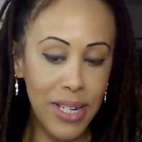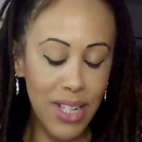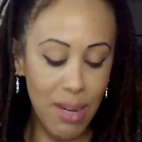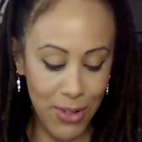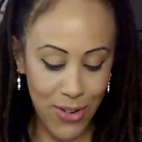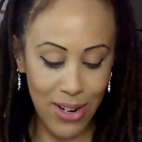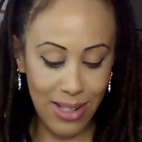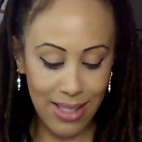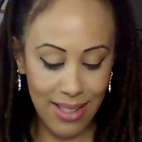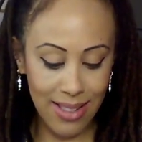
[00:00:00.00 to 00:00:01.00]
come
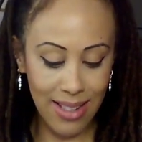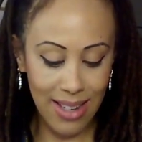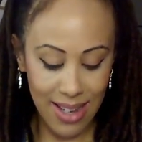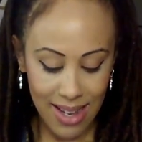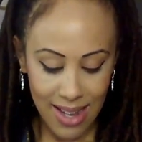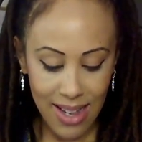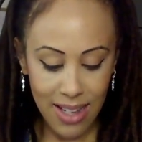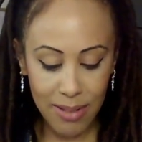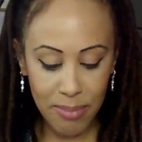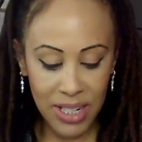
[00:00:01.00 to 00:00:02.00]
across.
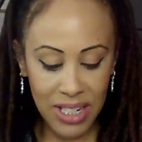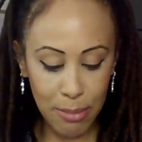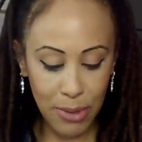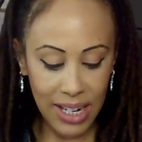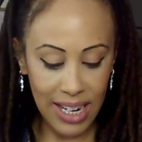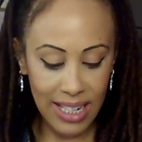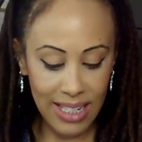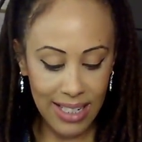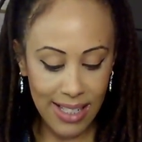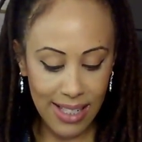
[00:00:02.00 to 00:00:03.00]
The number 8
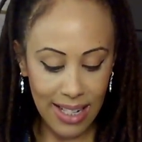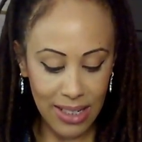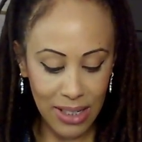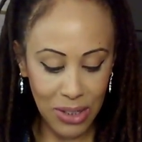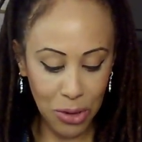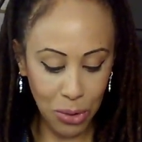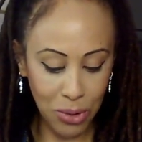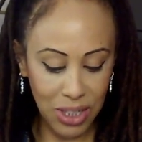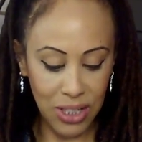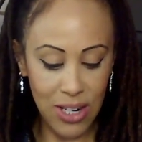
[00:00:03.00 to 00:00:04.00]
is like the
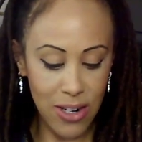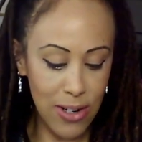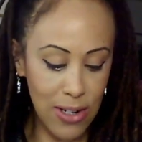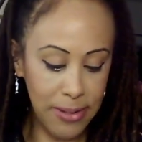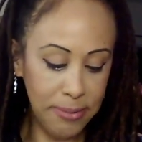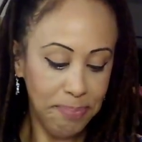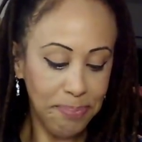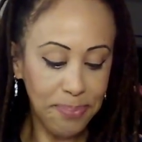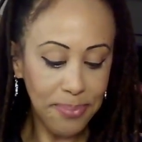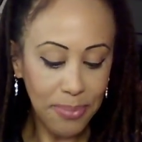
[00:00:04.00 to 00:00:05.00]
controlling Carl,
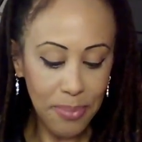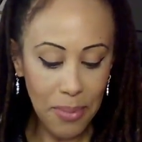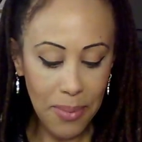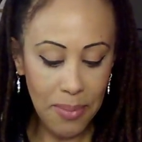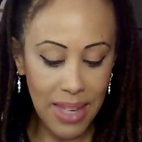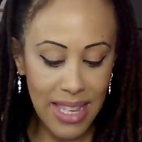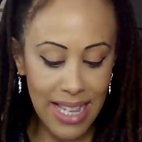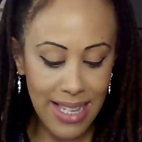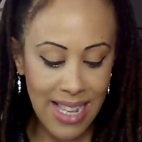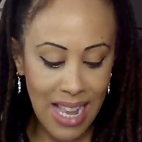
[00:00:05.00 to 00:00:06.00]
and
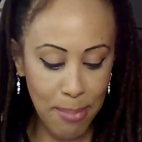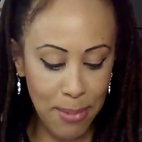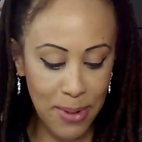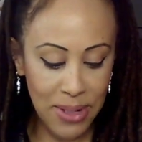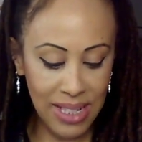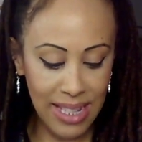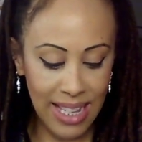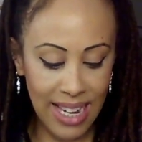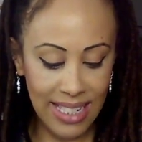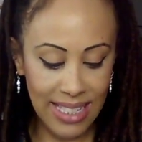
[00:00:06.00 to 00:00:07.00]
that's the type of person
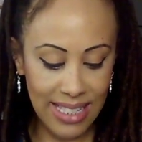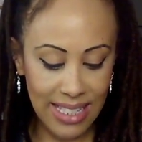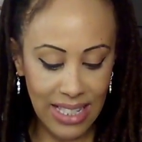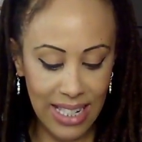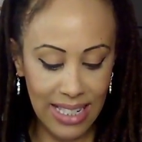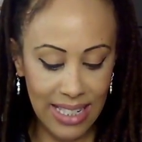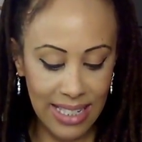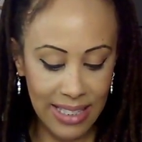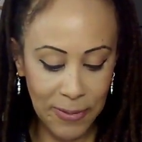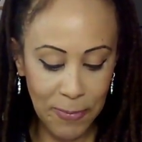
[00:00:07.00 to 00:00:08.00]
that is
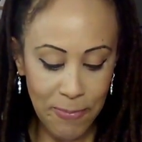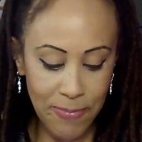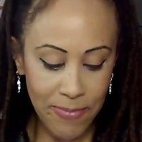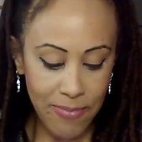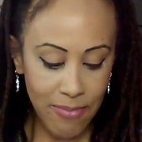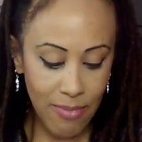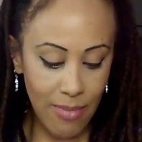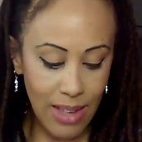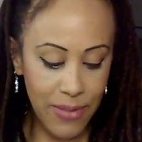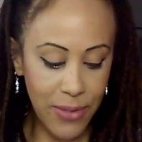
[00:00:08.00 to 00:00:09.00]
like
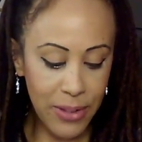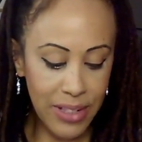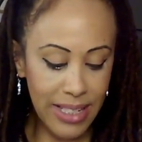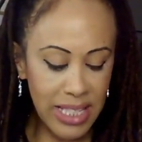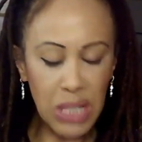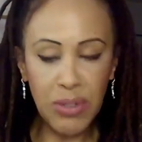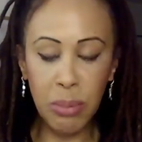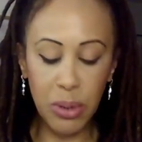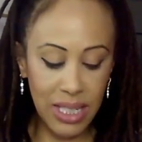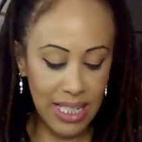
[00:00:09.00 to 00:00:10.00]
very
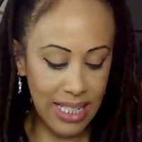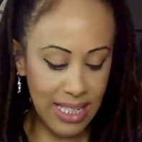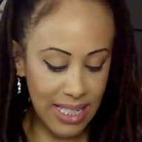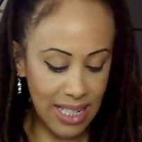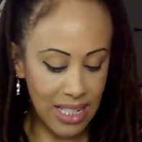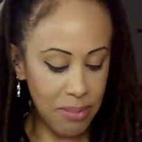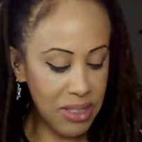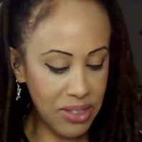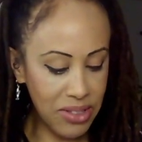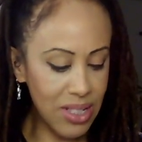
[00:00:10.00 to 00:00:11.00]
self-important.
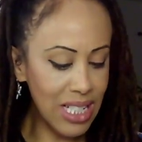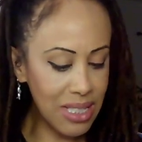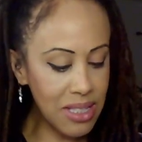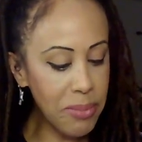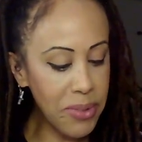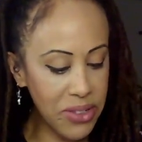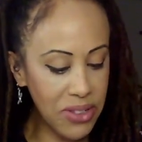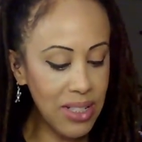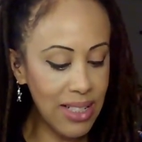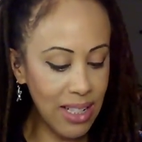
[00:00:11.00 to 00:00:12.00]
Thinks it's similar
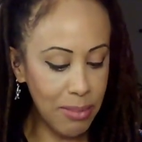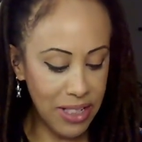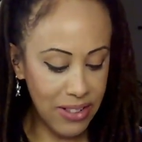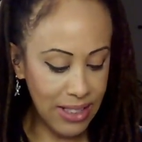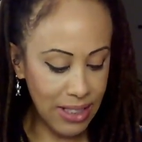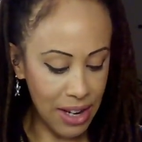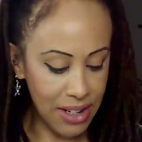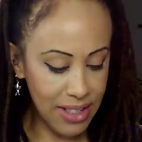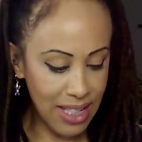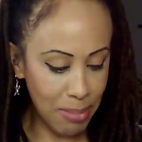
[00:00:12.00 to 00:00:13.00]
to the domineering
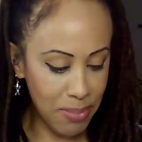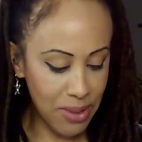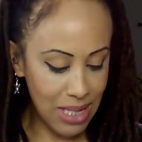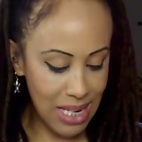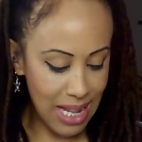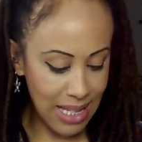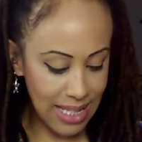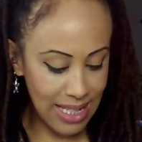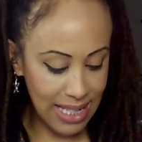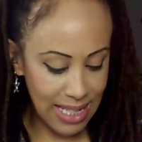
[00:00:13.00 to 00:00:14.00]
Donna type of
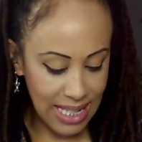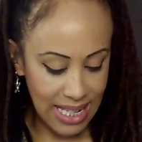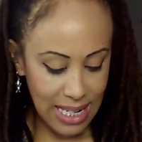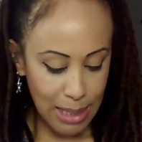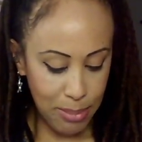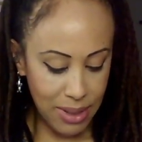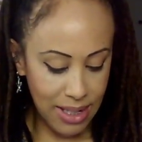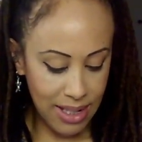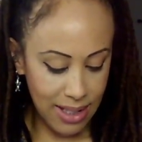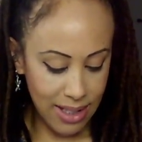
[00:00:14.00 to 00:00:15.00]
personality, but